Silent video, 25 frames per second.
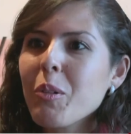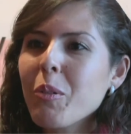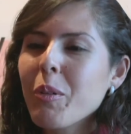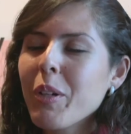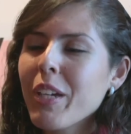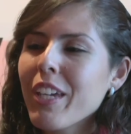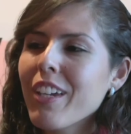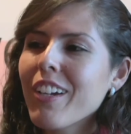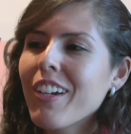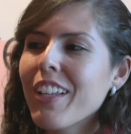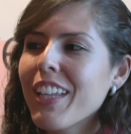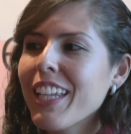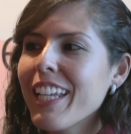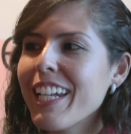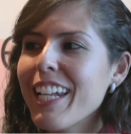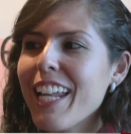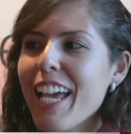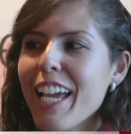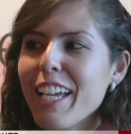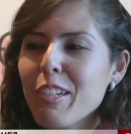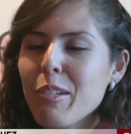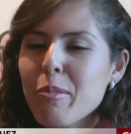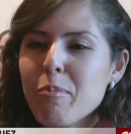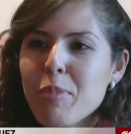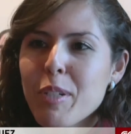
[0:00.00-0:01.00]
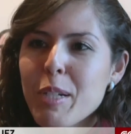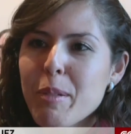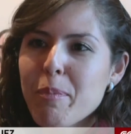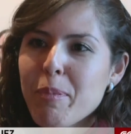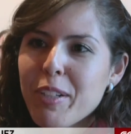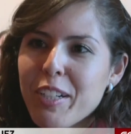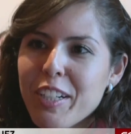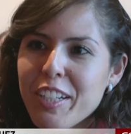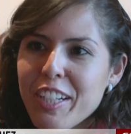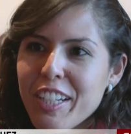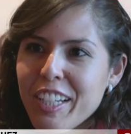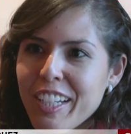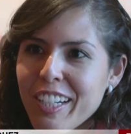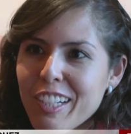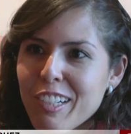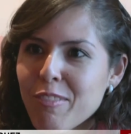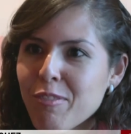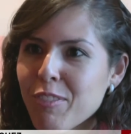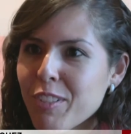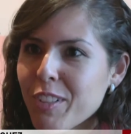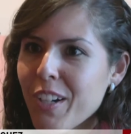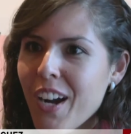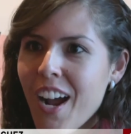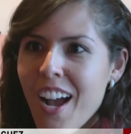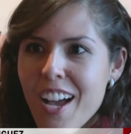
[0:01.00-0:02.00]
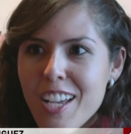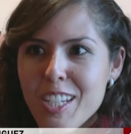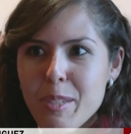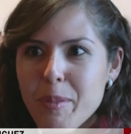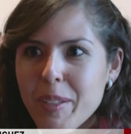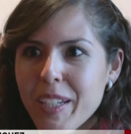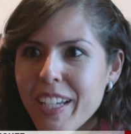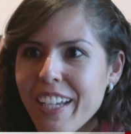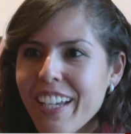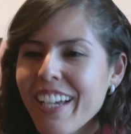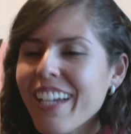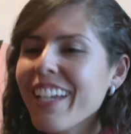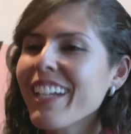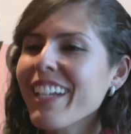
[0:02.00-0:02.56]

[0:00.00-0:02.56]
we only like prepare dinner for a husband